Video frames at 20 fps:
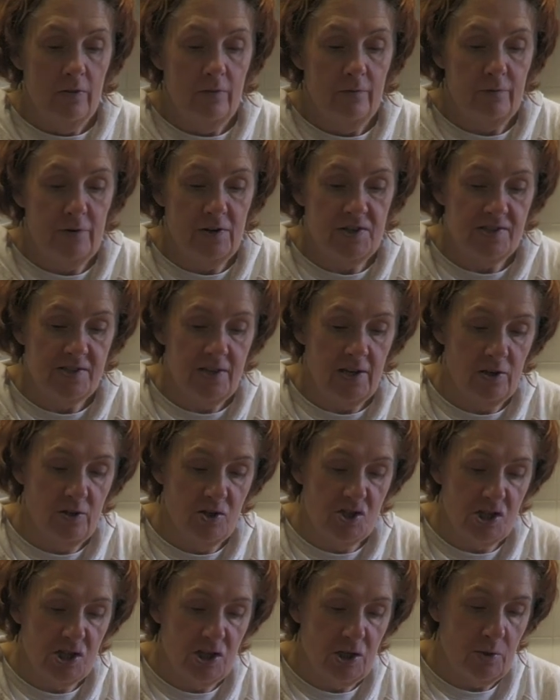First thing you
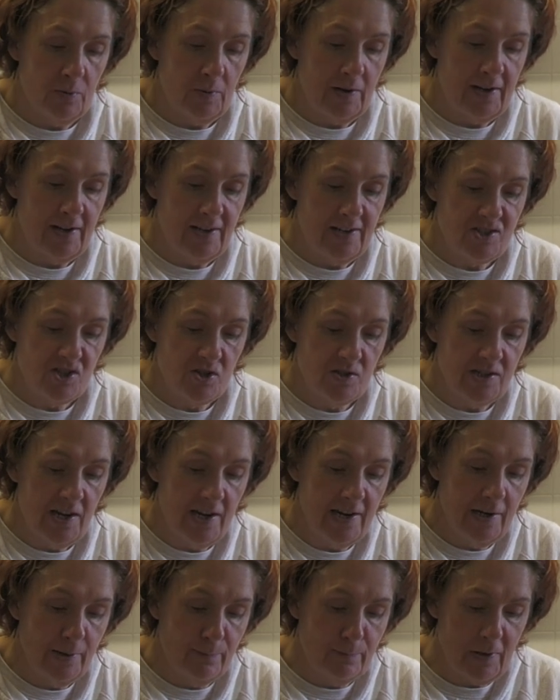do is you
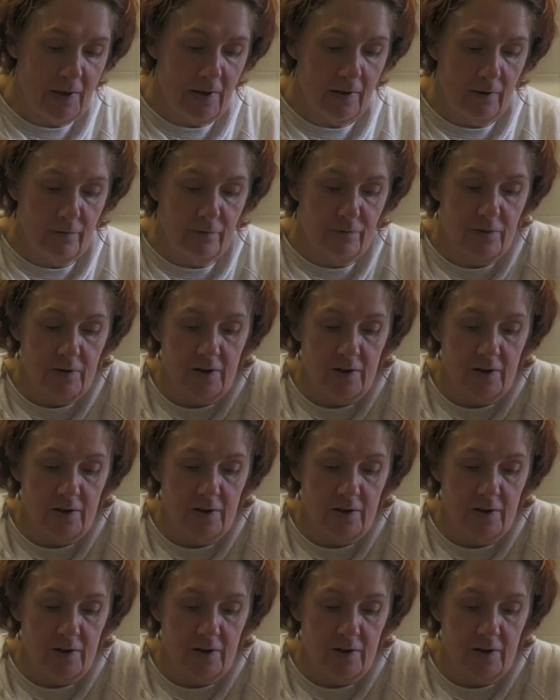take a bit of